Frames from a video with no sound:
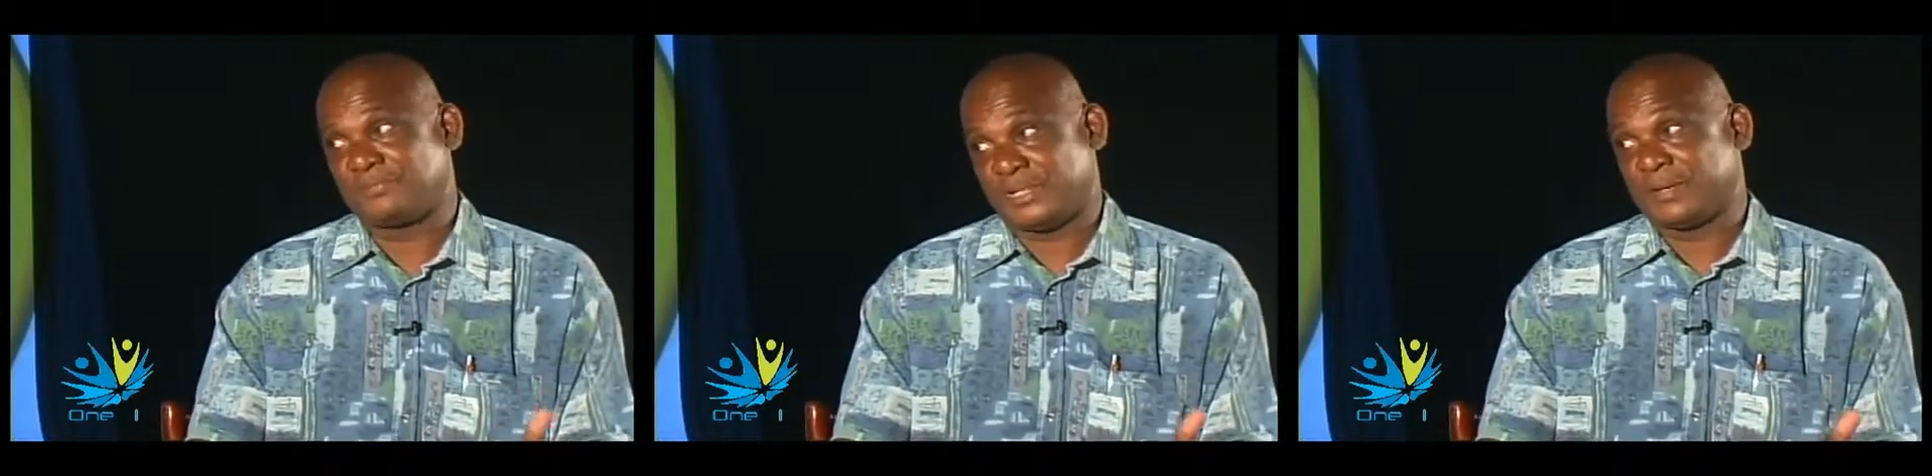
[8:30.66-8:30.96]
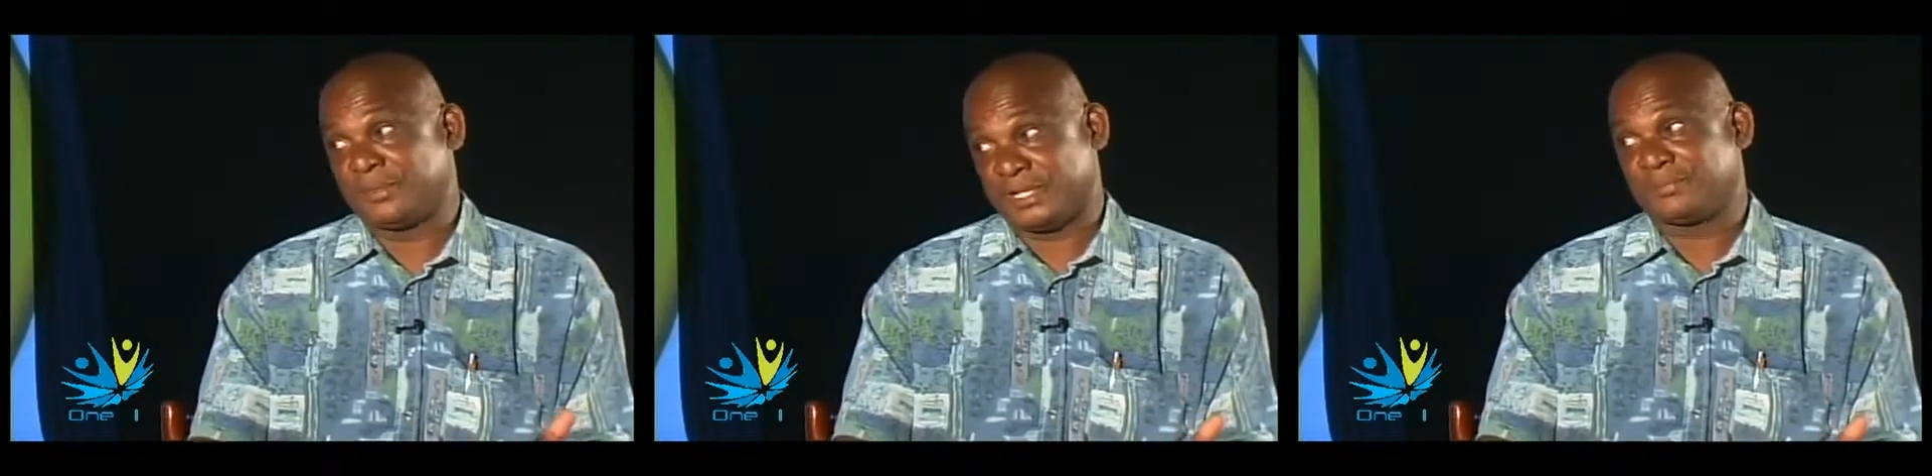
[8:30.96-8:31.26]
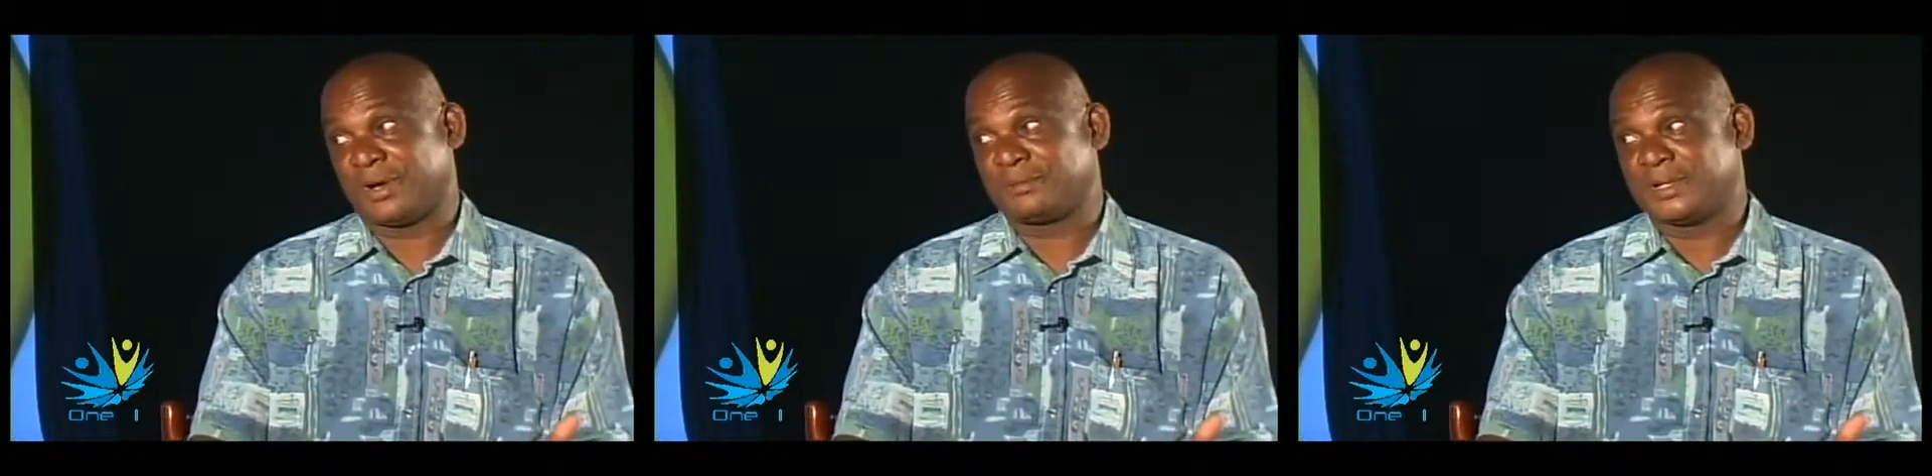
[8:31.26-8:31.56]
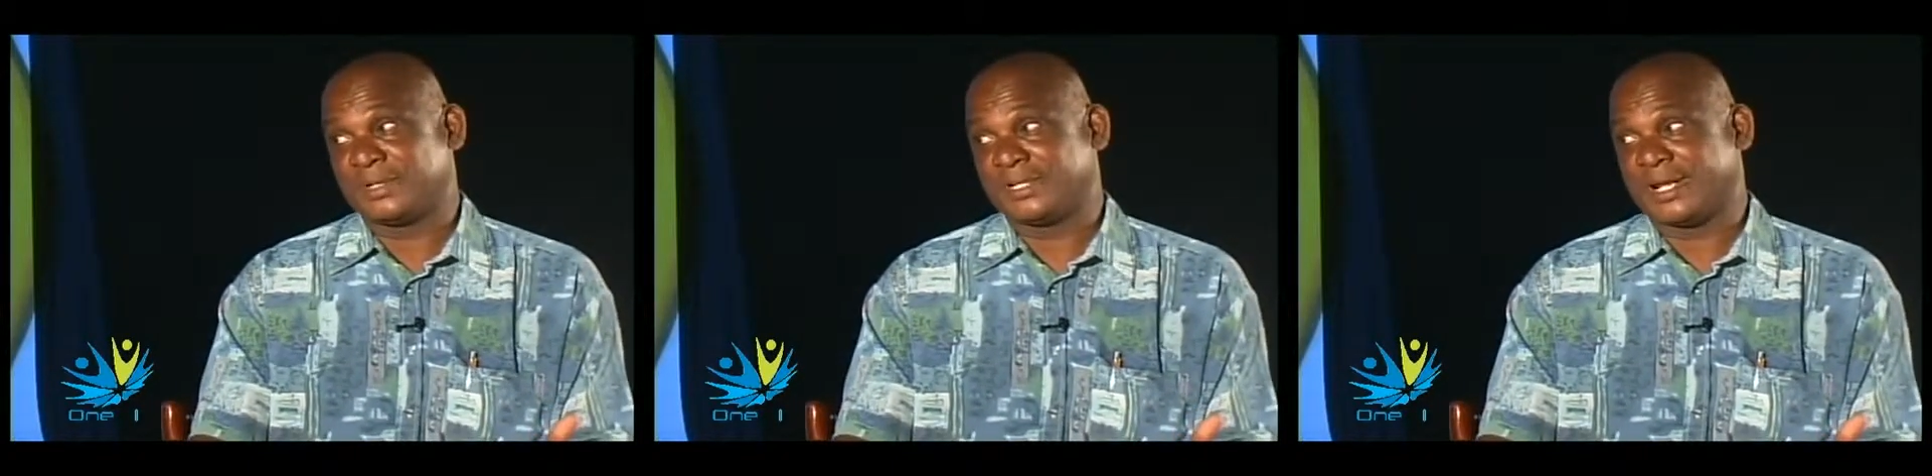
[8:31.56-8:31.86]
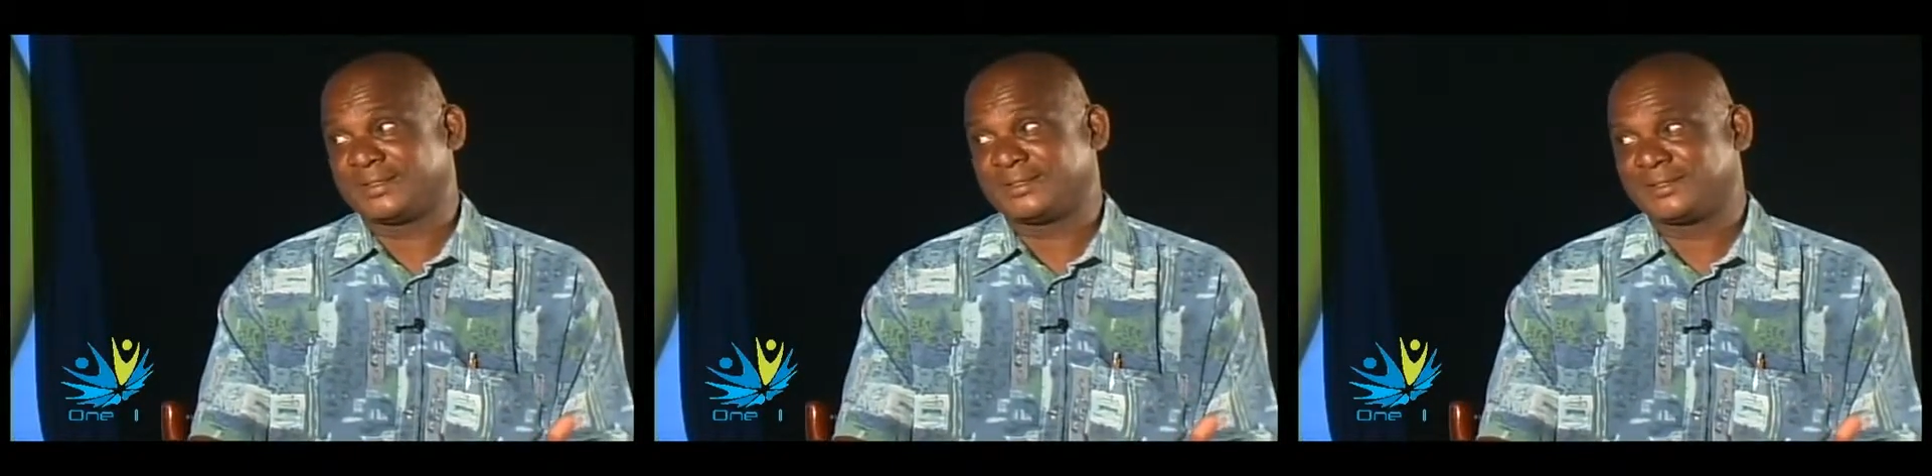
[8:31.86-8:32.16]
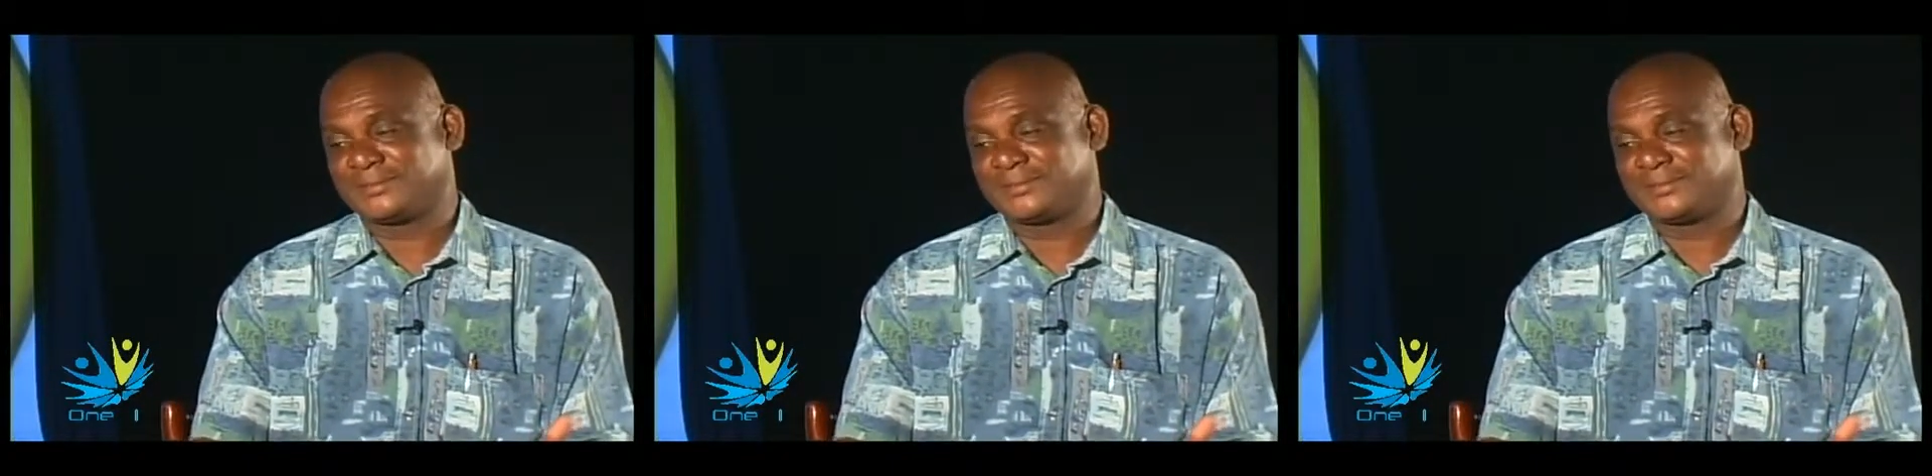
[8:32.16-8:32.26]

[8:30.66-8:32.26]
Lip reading: play a big problem in that.